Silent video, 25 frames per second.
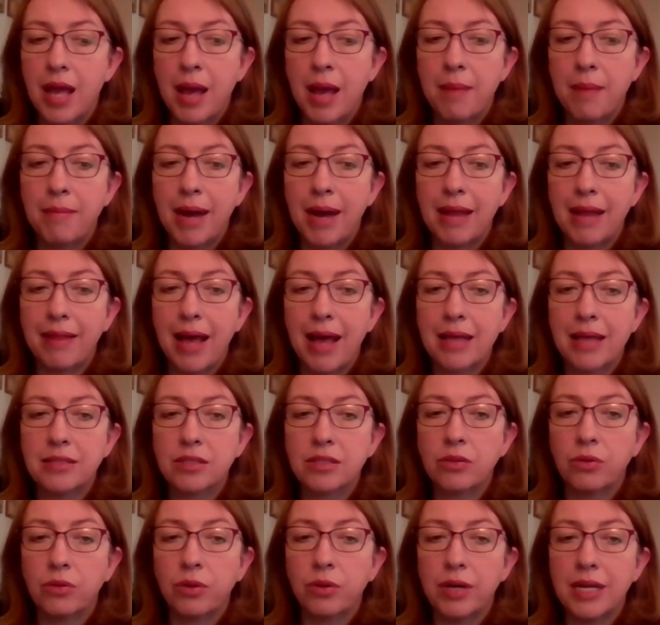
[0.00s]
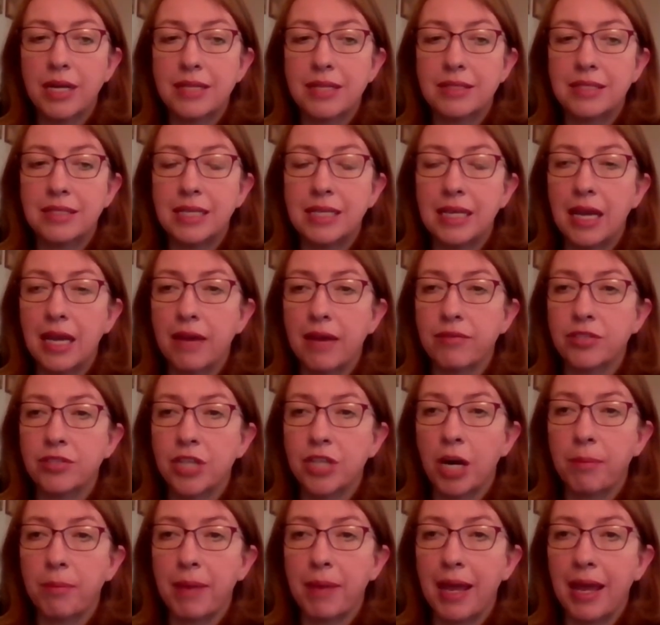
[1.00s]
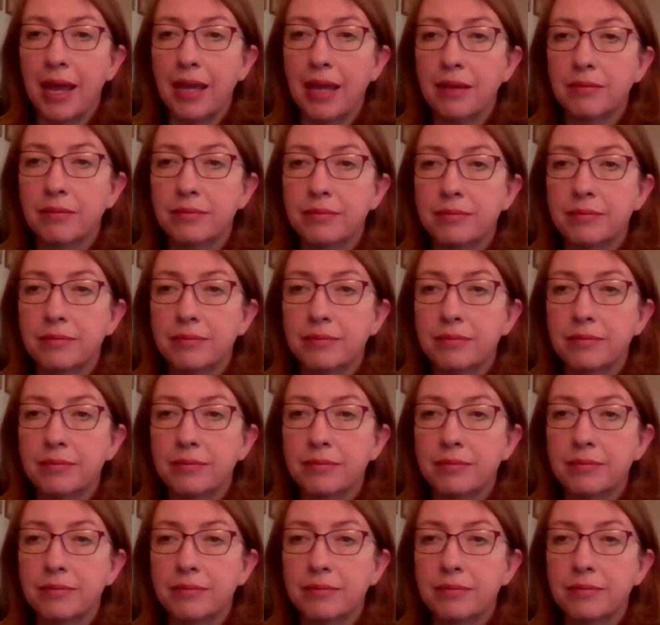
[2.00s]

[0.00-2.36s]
My last chord is D, F sharp, A.